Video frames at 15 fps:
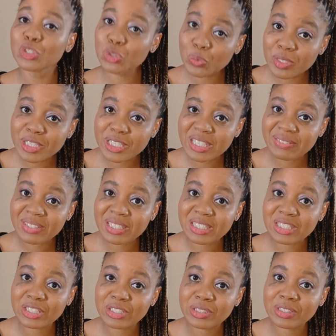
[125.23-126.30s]

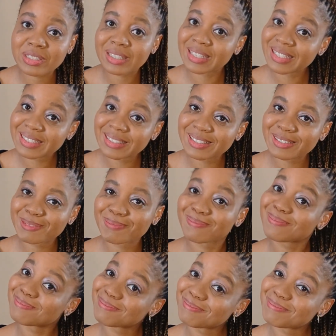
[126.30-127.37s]
27 kids,
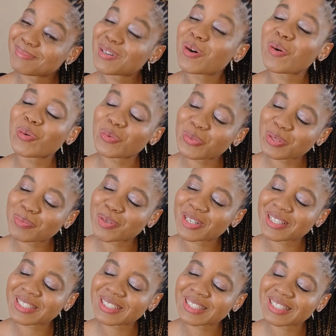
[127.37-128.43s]
all the
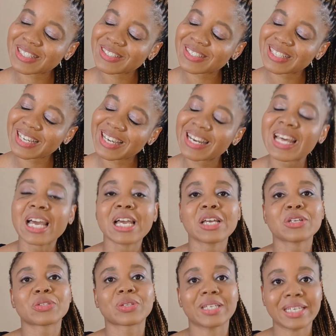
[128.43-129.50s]
presents that you get.
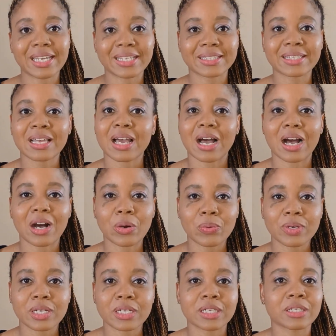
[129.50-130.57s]
So yes,
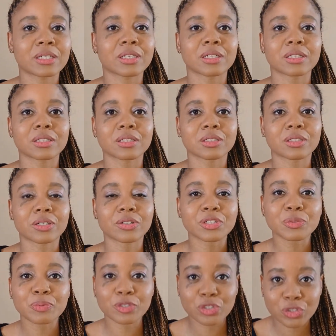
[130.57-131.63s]
our
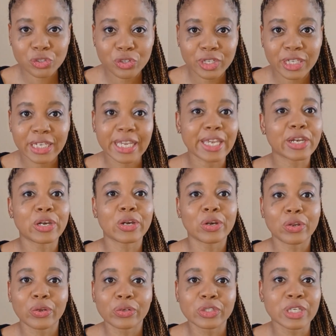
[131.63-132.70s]
Christmas tree, it
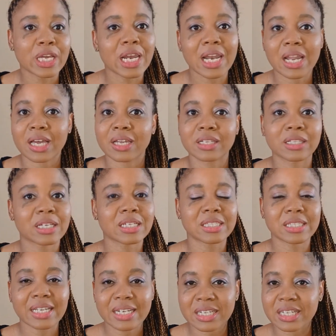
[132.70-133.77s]
looked like
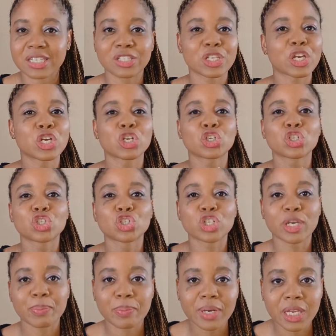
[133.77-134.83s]
Santa's
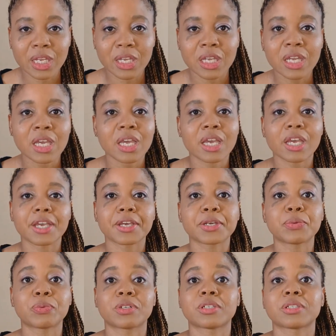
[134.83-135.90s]
chimney.
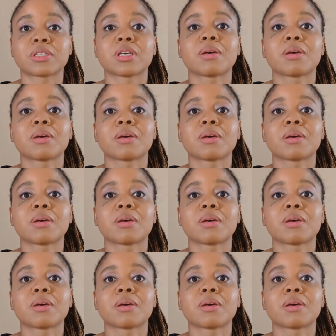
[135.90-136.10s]
It was